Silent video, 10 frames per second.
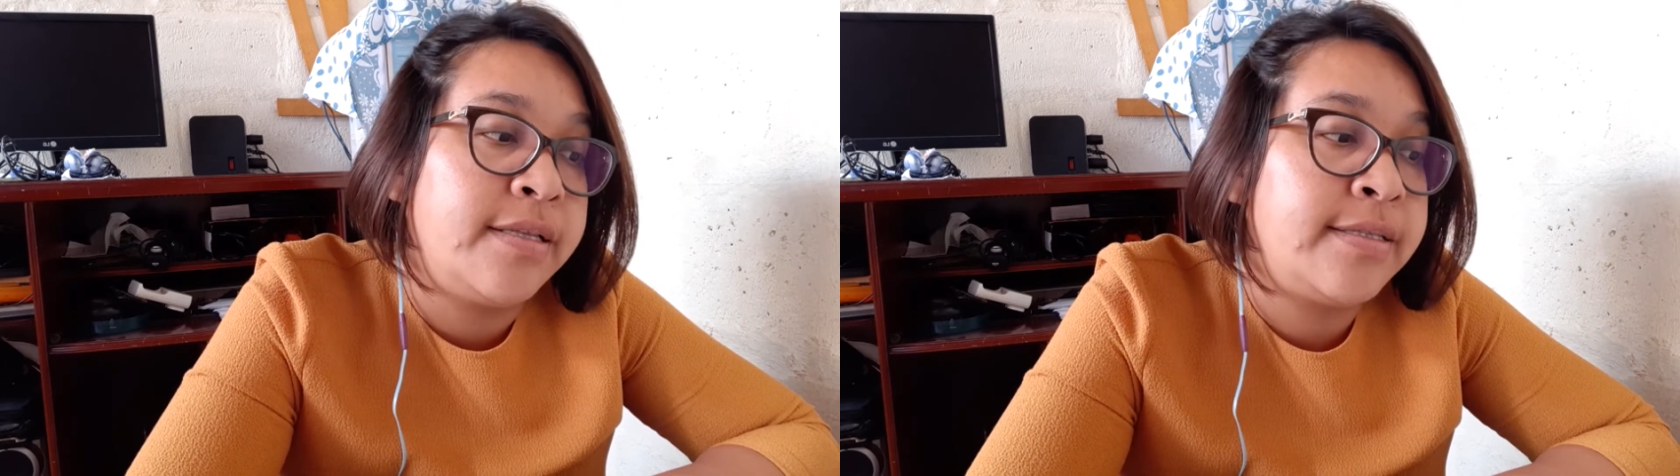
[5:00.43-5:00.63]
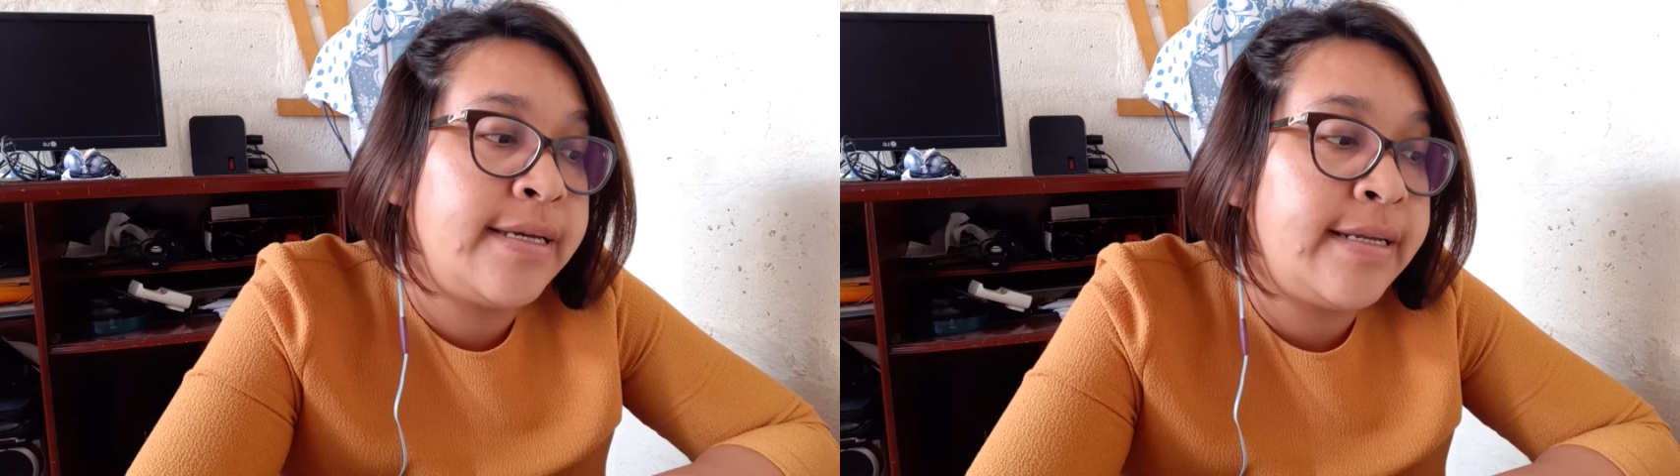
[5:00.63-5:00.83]

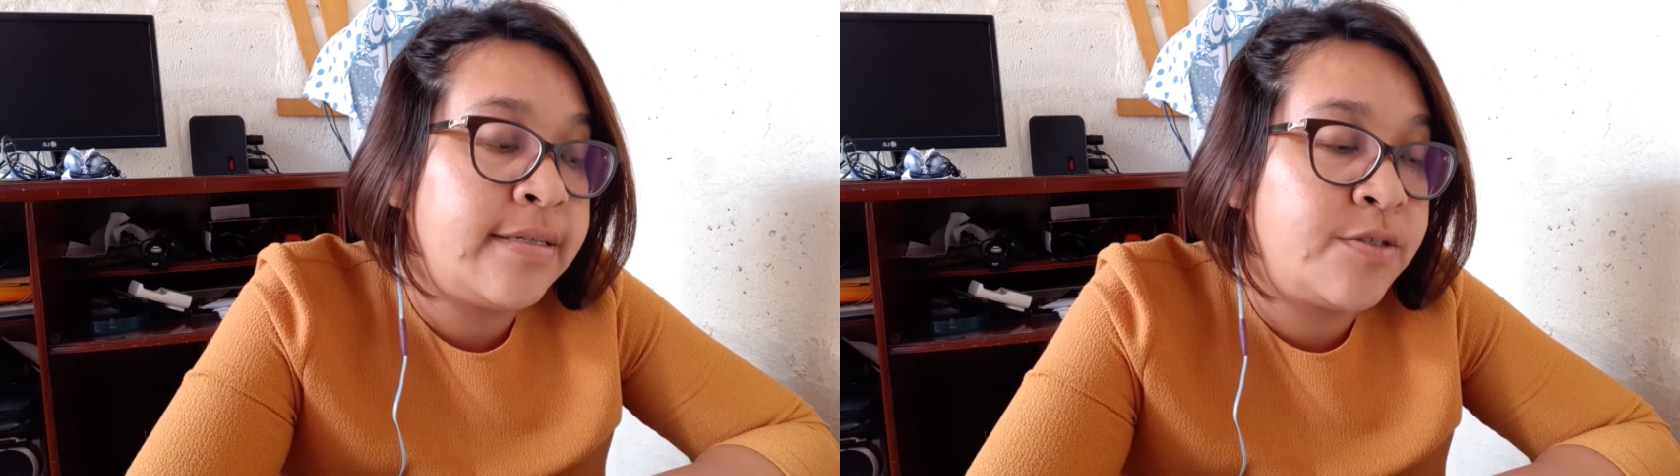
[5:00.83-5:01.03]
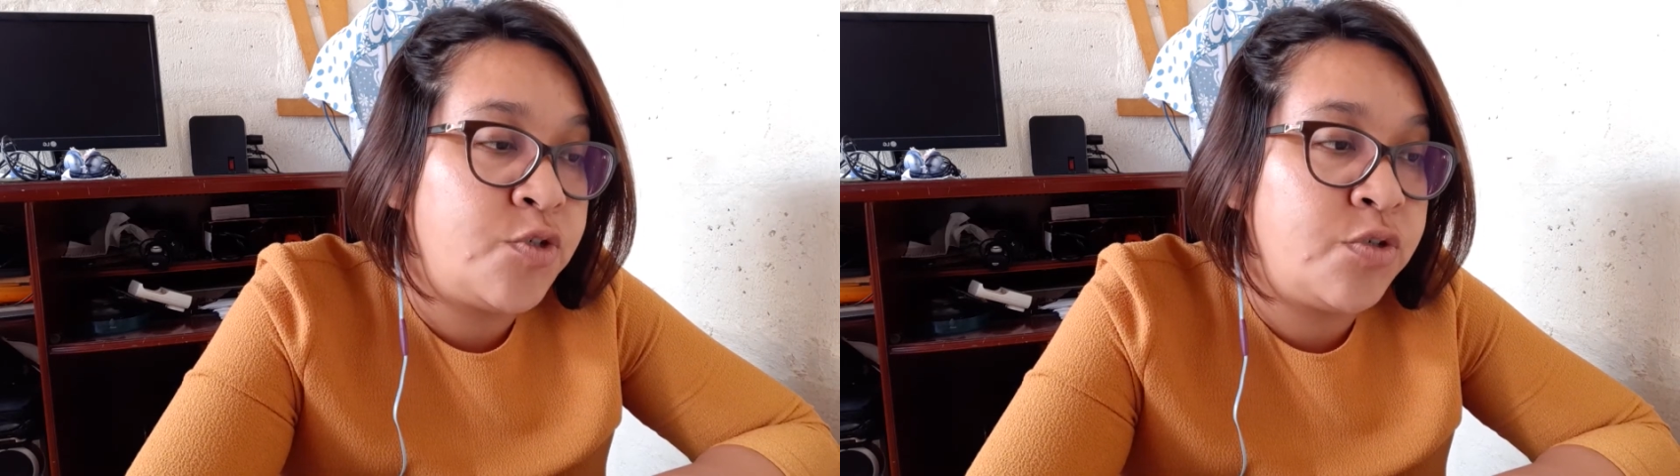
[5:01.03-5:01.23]

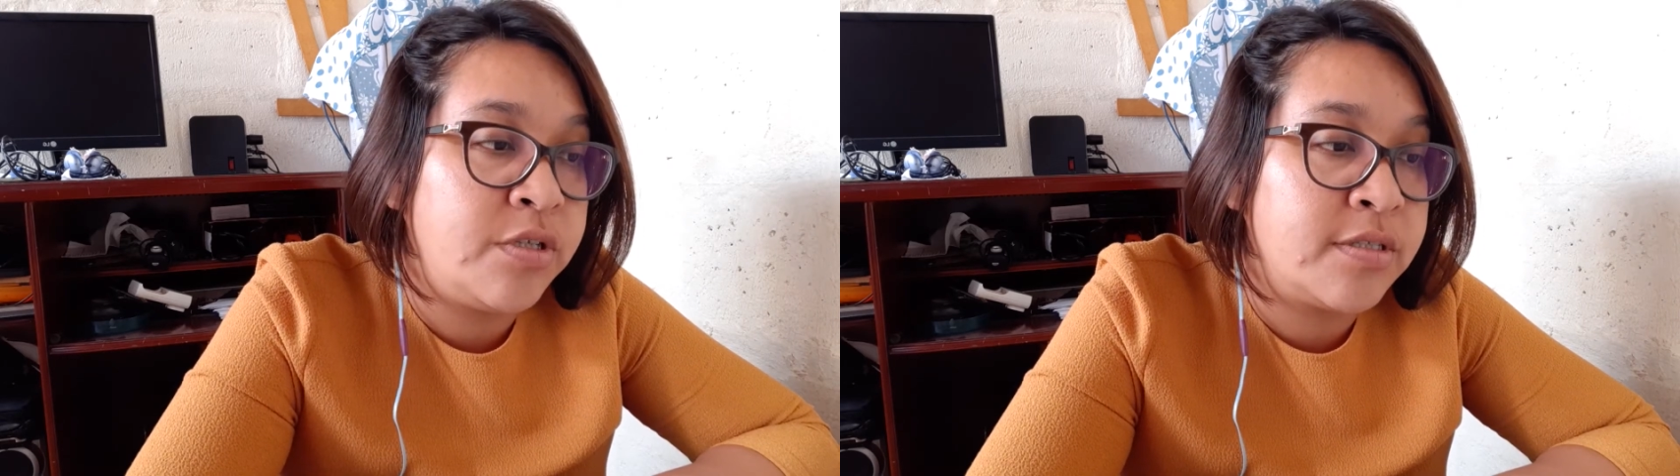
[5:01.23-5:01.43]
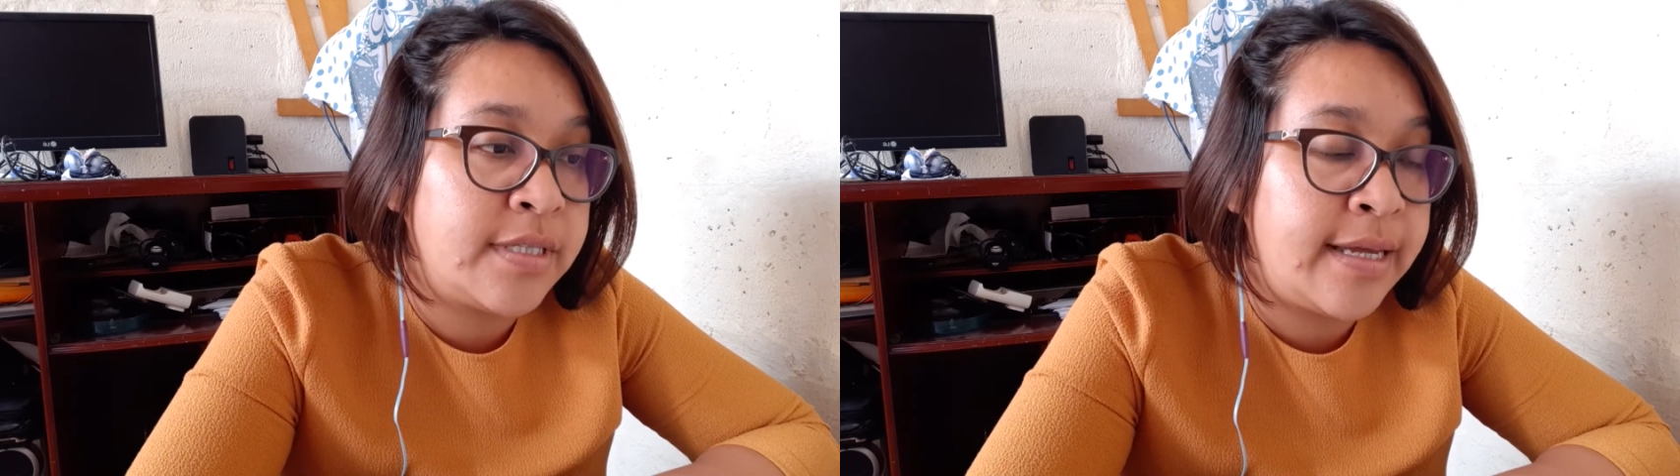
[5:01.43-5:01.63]
telling
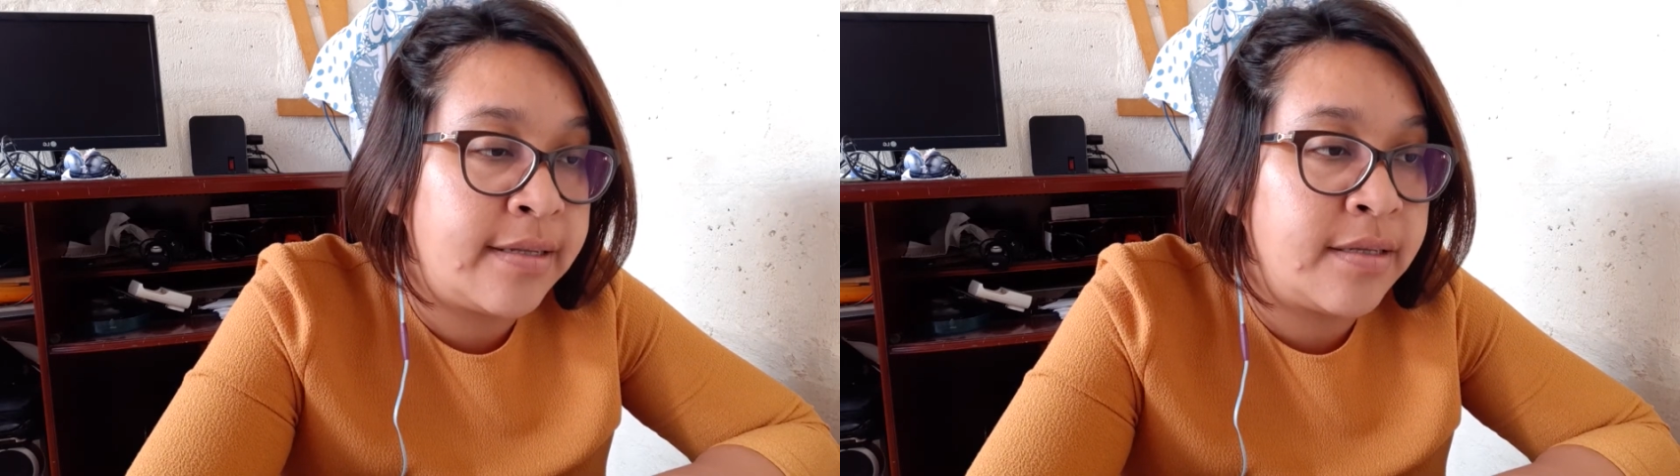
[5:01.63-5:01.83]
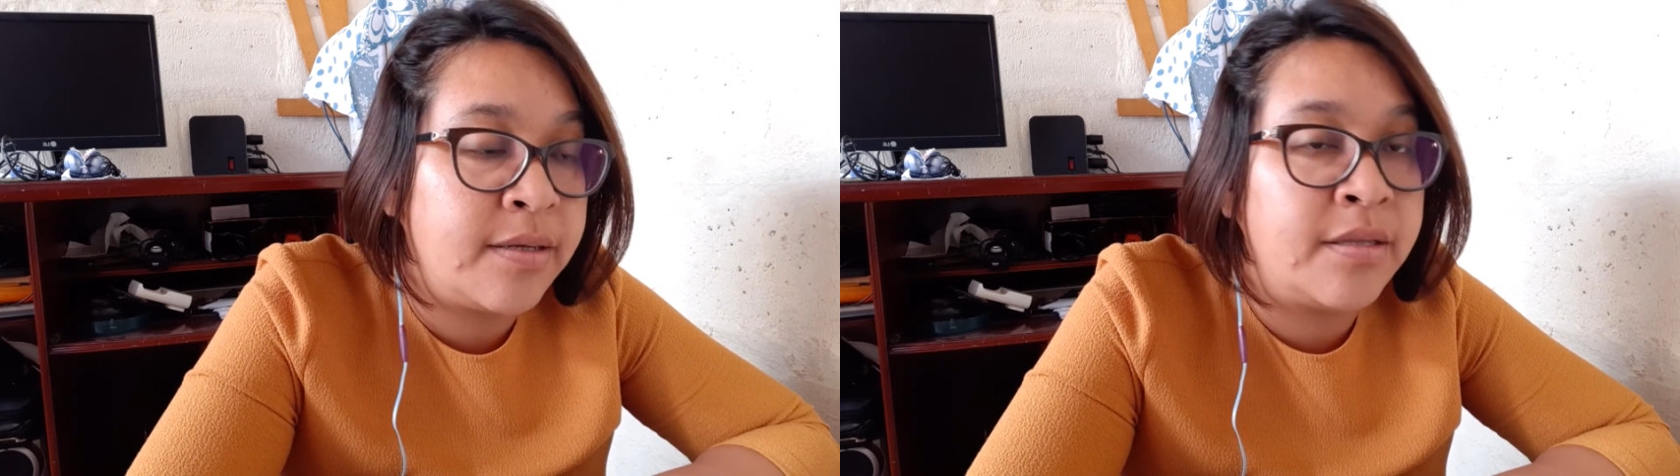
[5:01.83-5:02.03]
students that
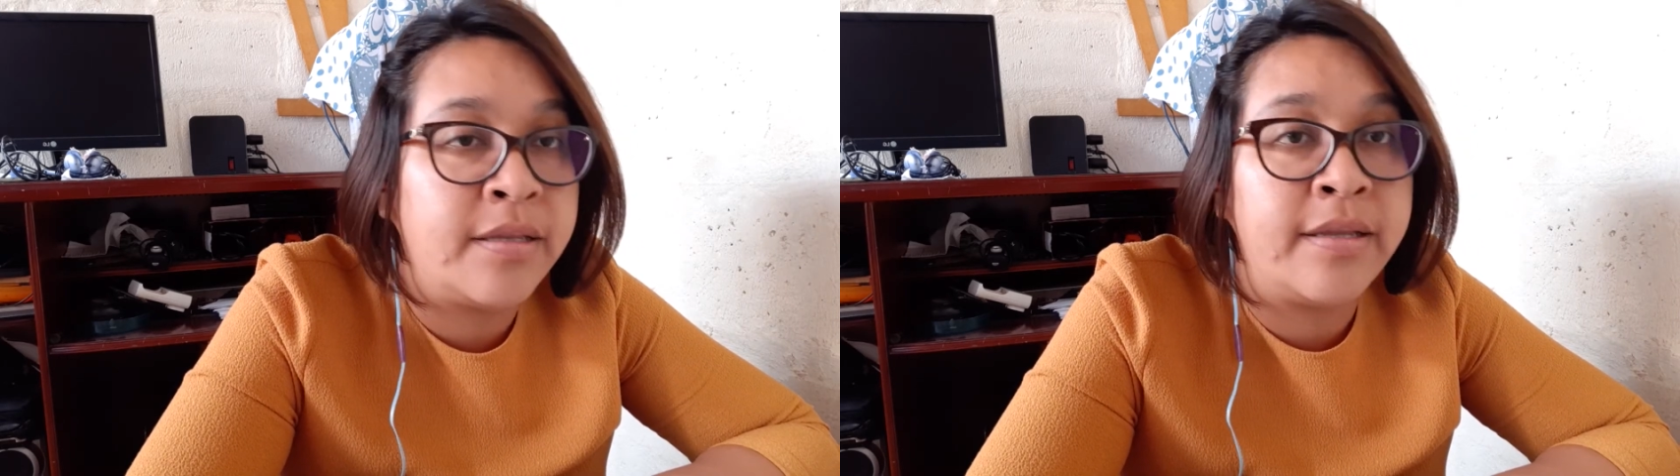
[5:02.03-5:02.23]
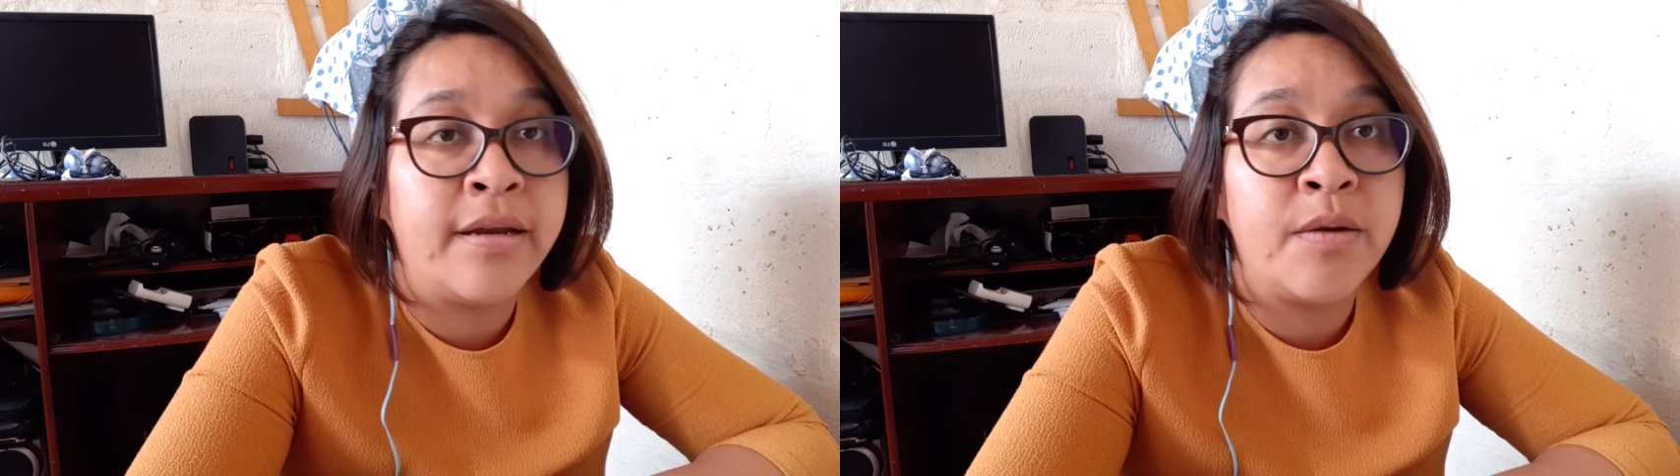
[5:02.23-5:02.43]

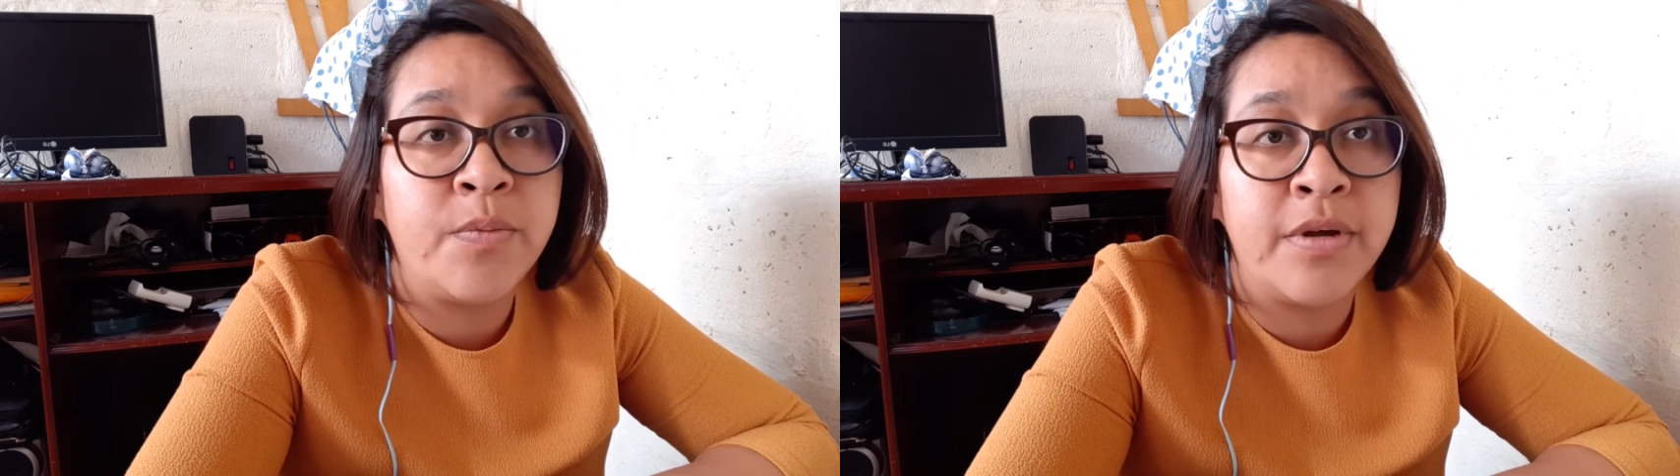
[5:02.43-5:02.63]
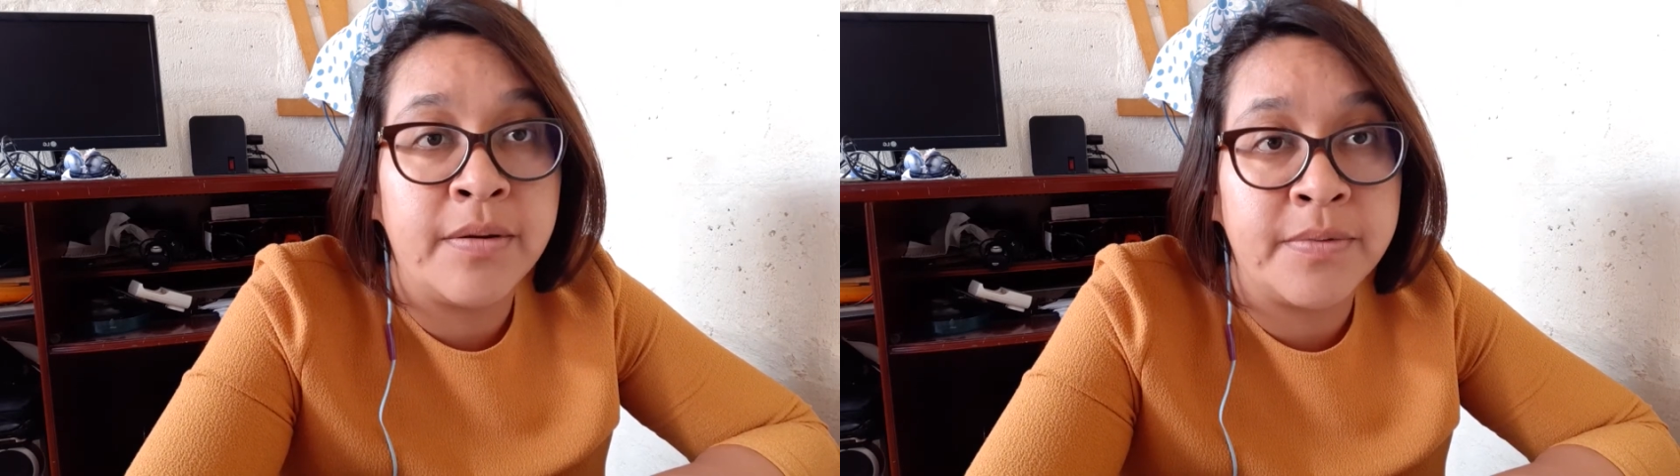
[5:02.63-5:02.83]
there are
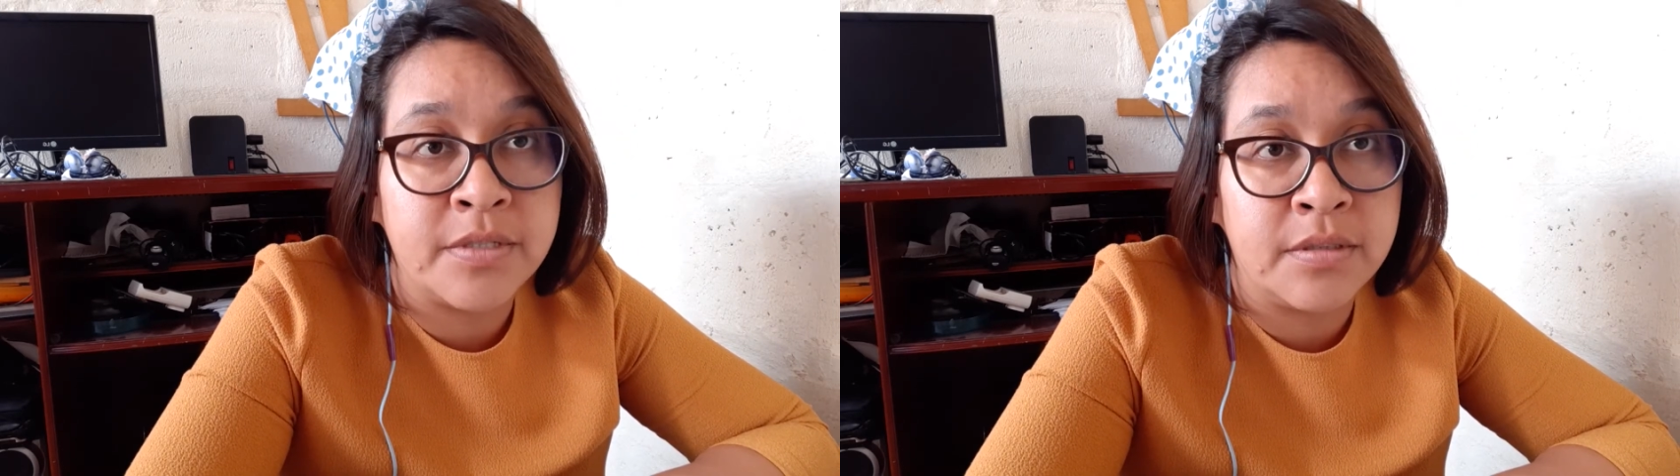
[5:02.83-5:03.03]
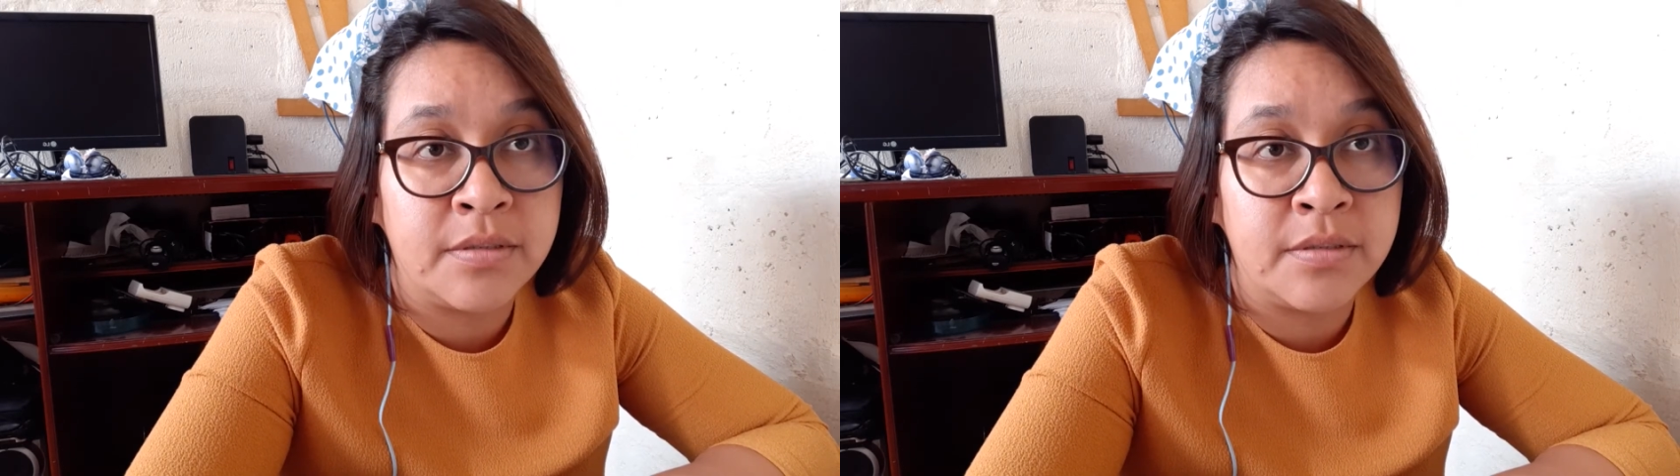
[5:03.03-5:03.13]
verbs